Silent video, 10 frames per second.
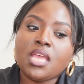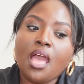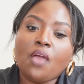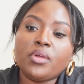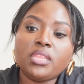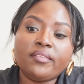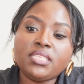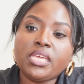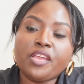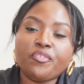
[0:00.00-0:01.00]
i would love
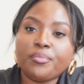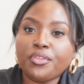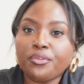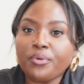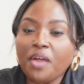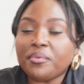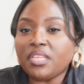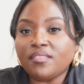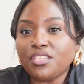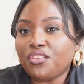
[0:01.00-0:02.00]
to hear from you i would
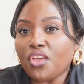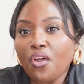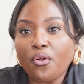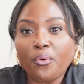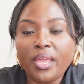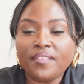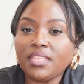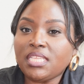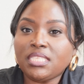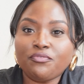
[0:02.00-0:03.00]
love to know if
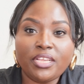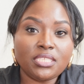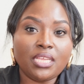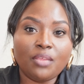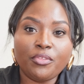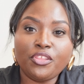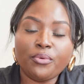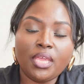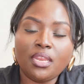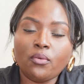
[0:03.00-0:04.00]
this resonated with you
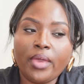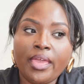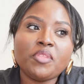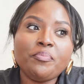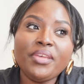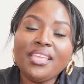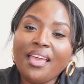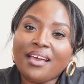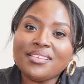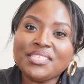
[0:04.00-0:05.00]
in any way but
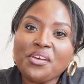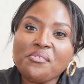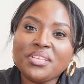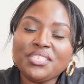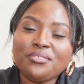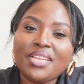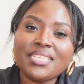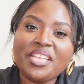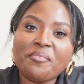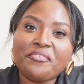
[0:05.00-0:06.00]
yeah so until
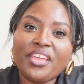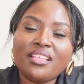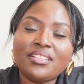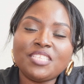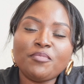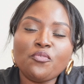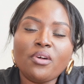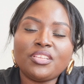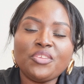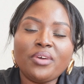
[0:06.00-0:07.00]
next time friends be
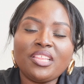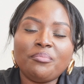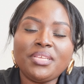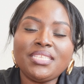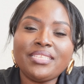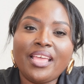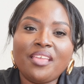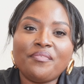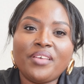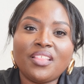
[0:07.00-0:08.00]
well do well and be
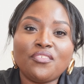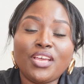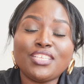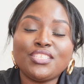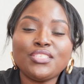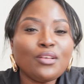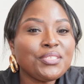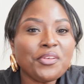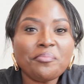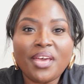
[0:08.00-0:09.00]
safe i love you guys so
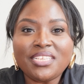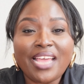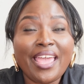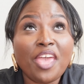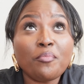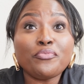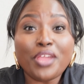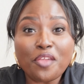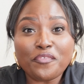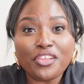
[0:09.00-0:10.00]
so much i am
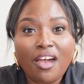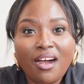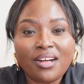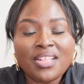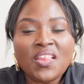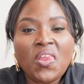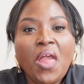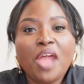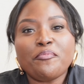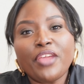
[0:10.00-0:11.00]
praying for y'all
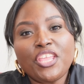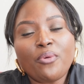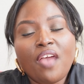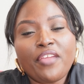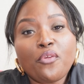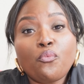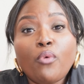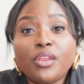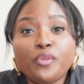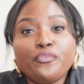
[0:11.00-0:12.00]
i'm praying you have a
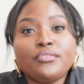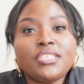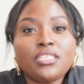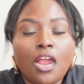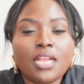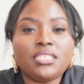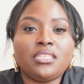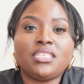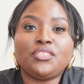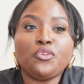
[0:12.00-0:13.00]
wonderful start to
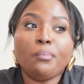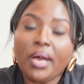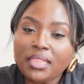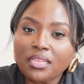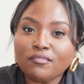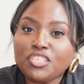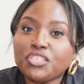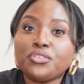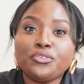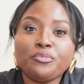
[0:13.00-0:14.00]
this new month of
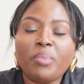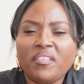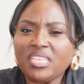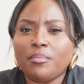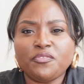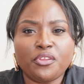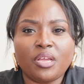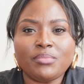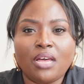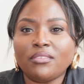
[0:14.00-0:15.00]
june by the time this video
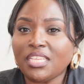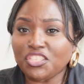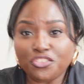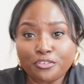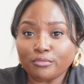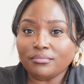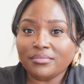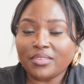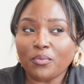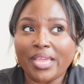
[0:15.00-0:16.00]
comes out it's june
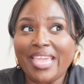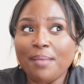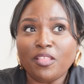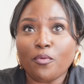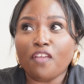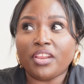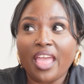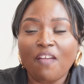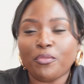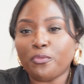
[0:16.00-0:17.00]
I can't believe we're already
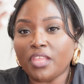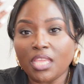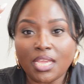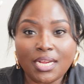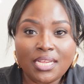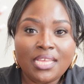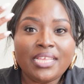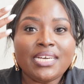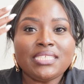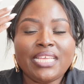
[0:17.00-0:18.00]
halfway through the year.
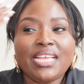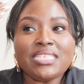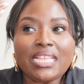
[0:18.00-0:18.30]
That is